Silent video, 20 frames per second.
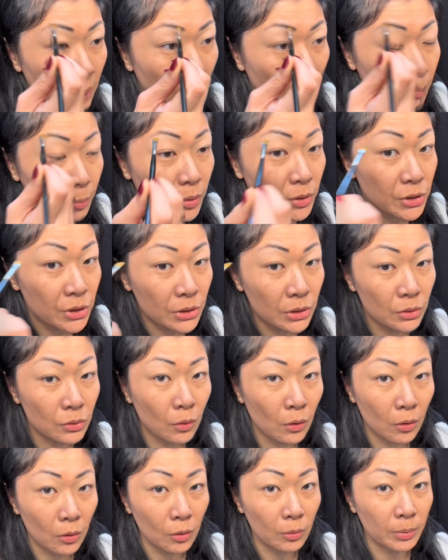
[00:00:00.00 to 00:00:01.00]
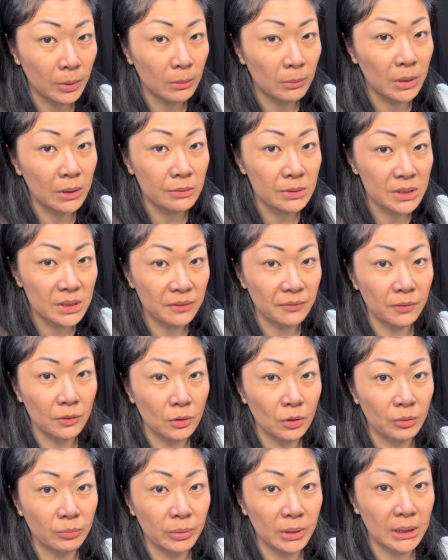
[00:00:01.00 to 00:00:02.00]
pushed the door open, but it was
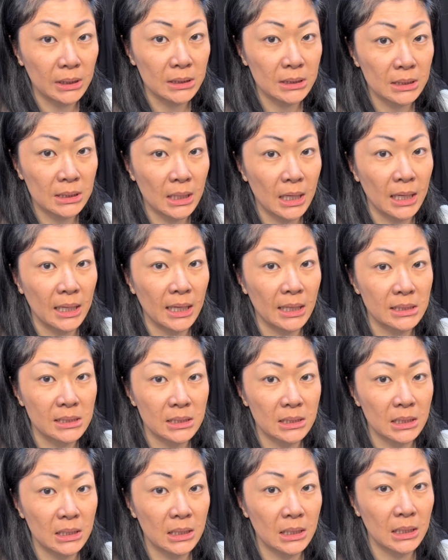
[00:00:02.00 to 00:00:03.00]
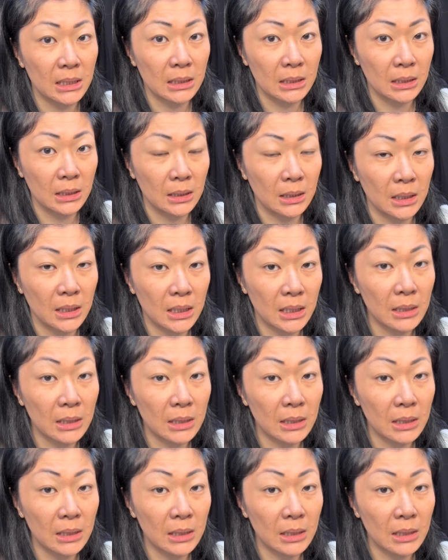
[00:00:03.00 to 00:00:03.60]
difficult because I guess he